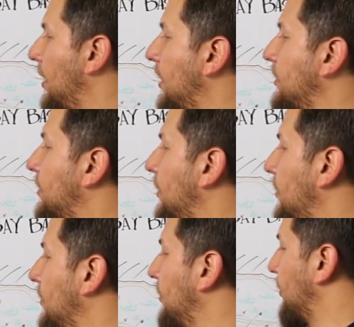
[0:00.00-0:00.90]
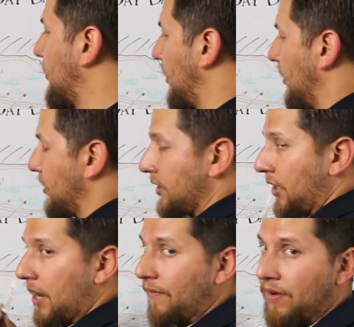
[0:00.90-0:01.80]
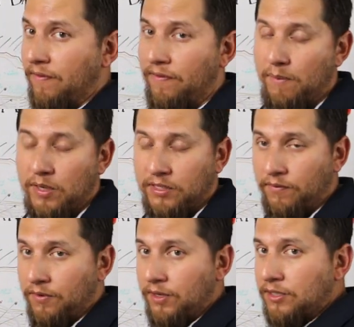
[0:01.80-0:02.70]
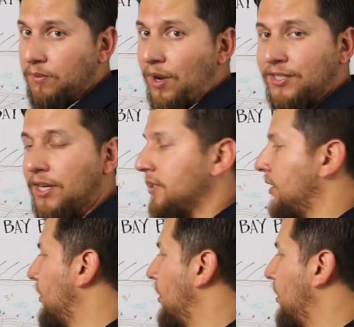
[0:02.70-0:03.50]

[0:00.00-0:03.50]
I just, this is, this is kind of enough information for you guys to process.